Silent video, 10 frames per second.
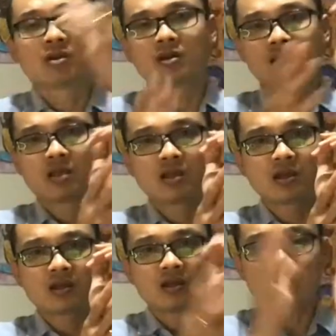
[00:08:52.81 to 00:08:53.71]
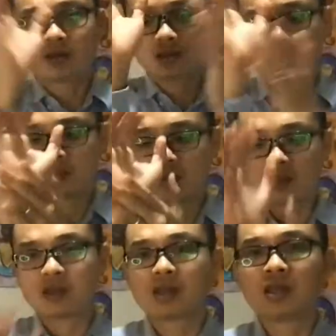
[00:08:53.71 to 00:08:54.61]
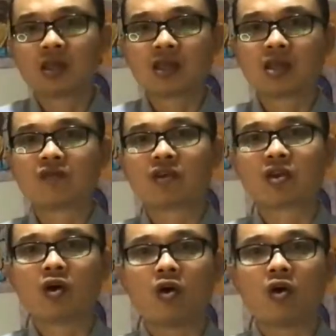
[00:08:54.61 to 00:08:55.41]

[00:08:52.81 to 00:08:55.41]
and here, and here, even